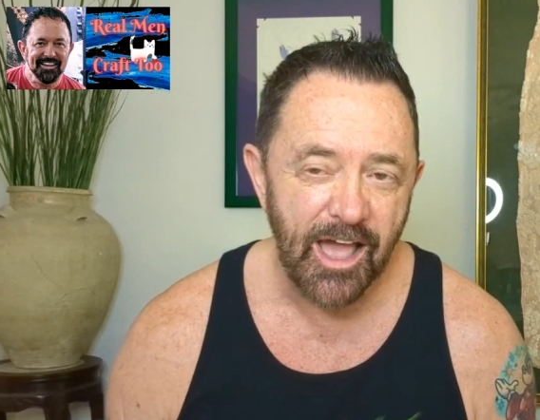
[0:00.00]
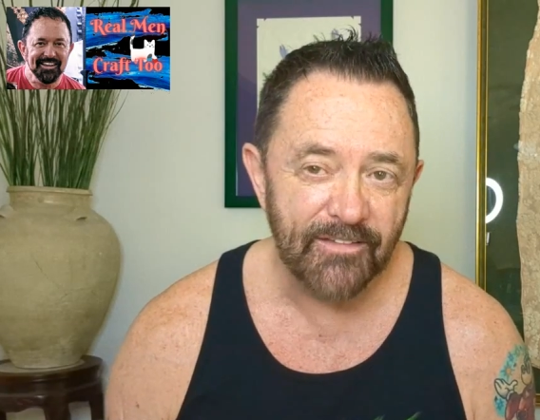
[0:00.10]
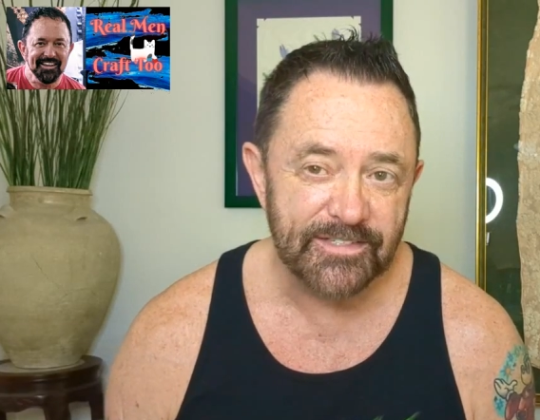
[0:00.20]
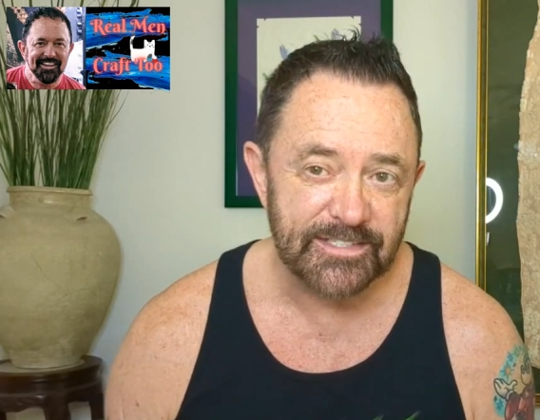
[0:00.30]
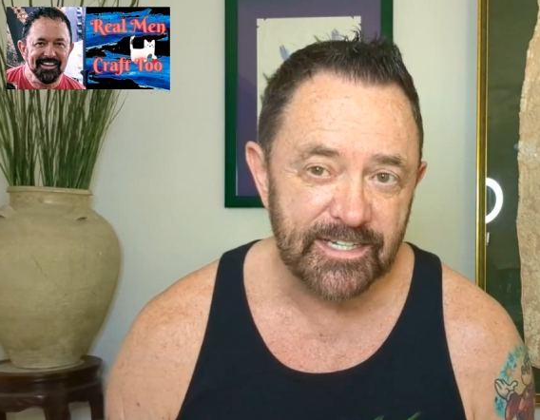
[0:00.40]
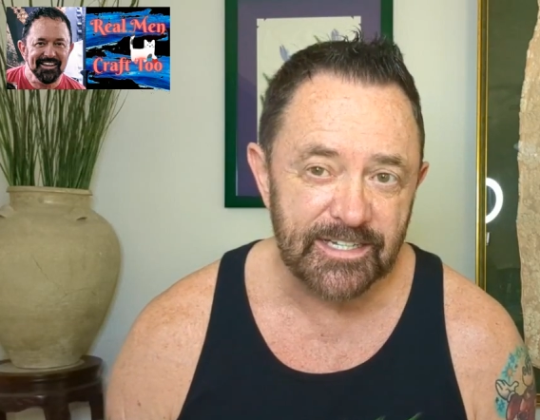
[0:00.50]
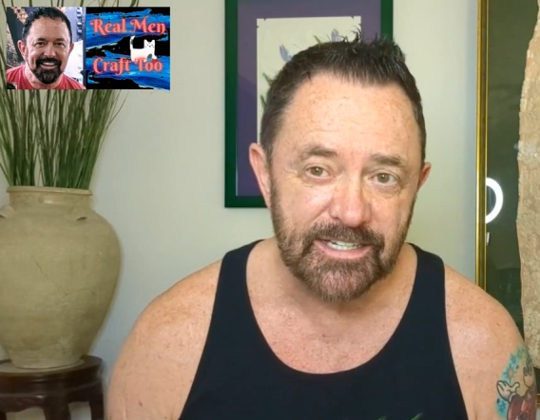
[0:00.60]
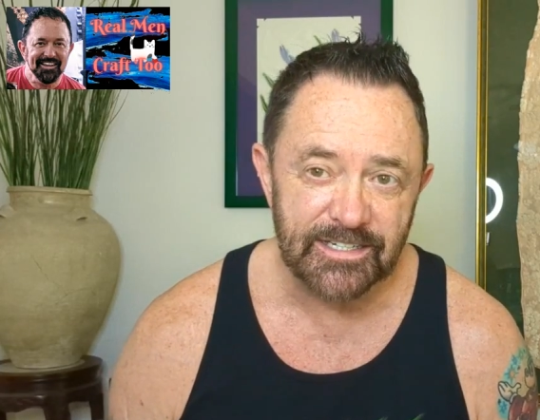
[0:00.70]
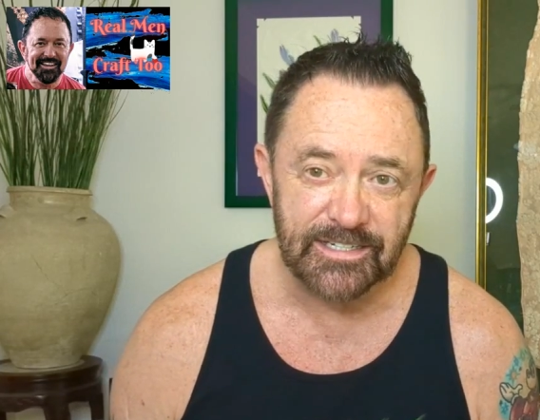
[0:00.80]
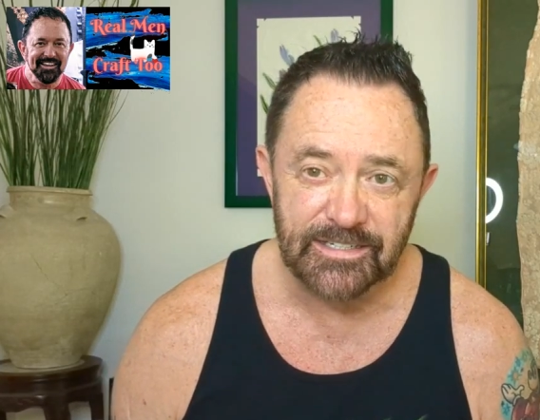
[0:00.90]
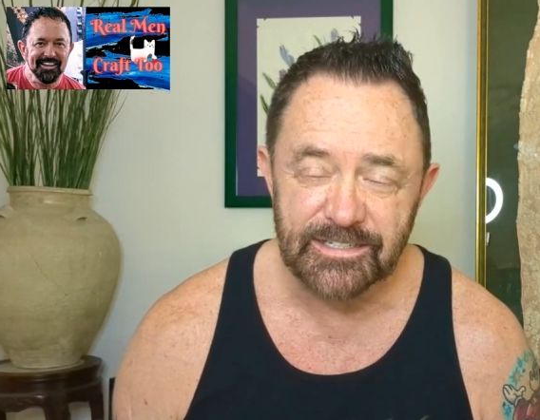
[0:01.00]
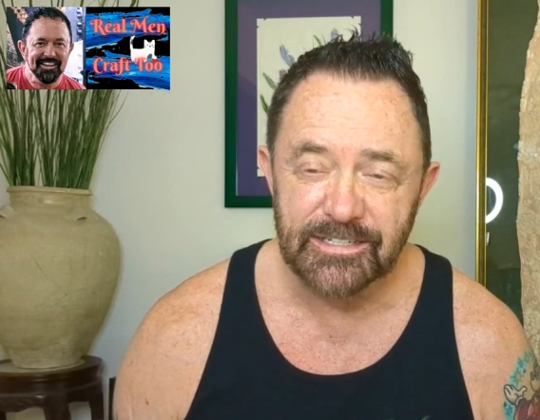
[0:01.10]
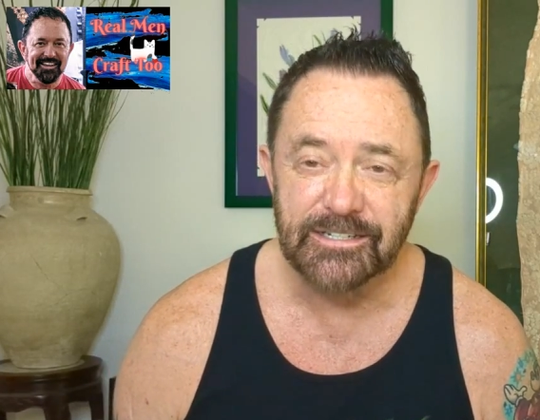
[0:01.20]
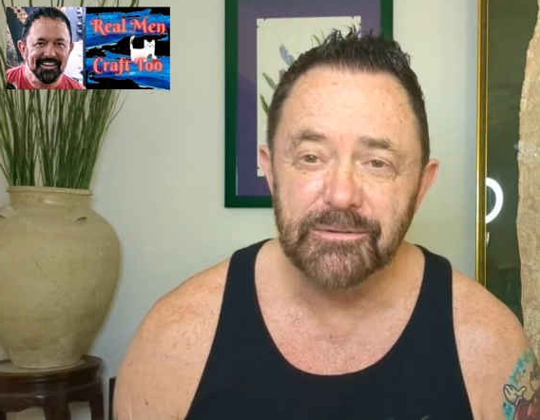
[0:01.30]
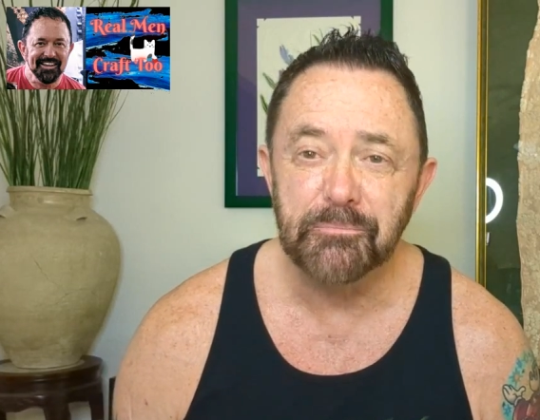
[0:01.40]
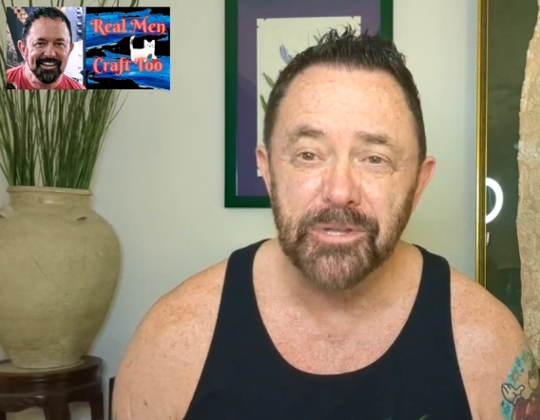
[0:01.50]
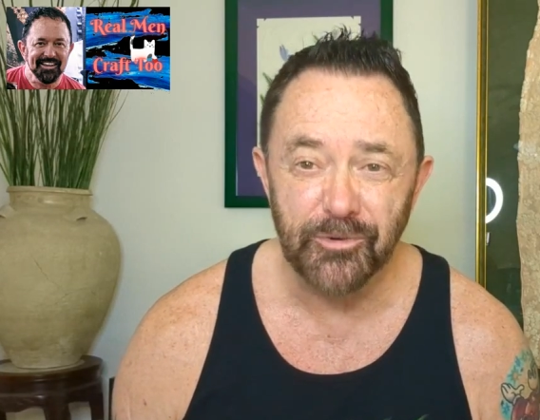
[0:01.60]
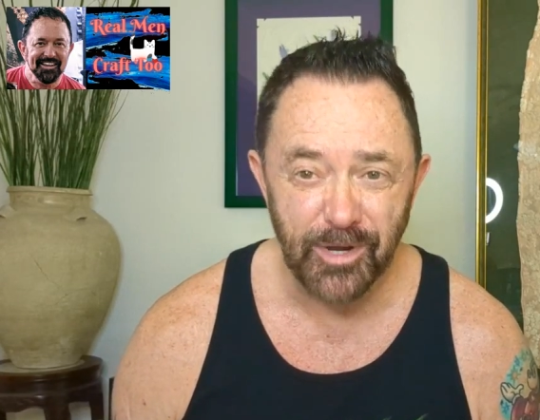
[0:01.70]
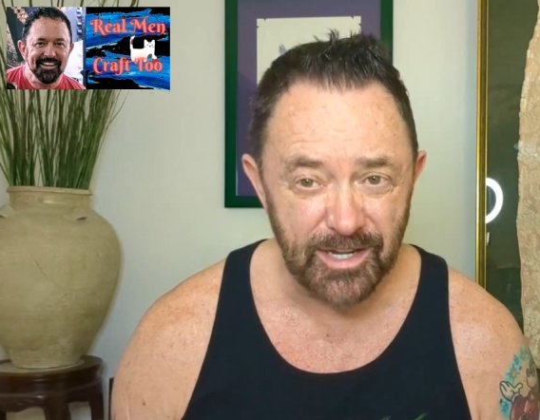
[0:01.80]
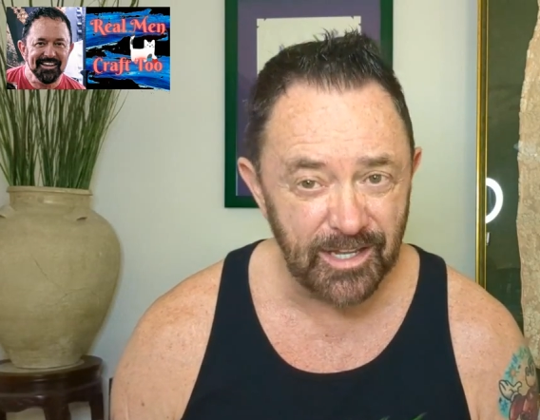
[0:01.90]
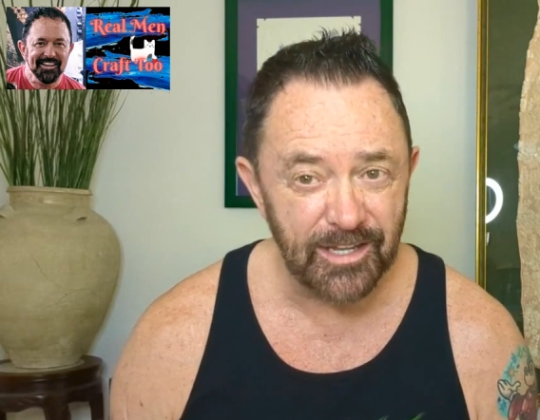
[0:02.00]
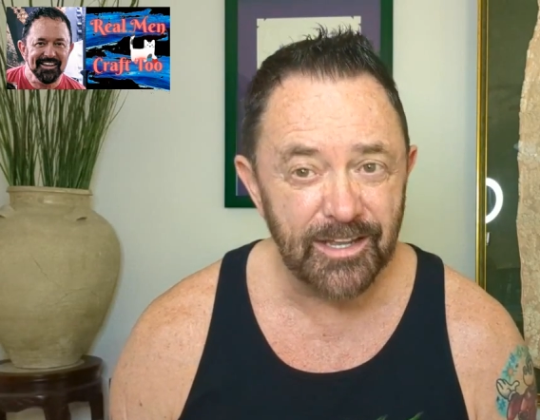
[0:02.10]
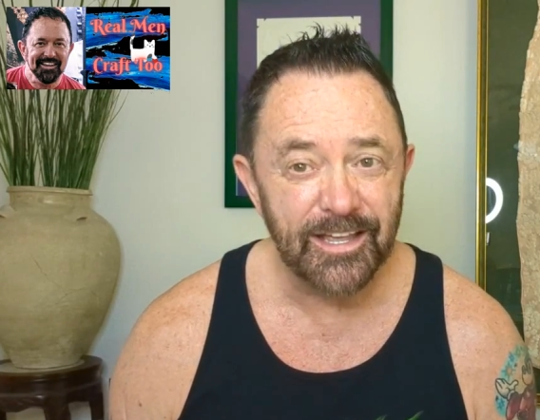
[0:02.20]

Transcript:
Speaker 1: I've seen it, be ready,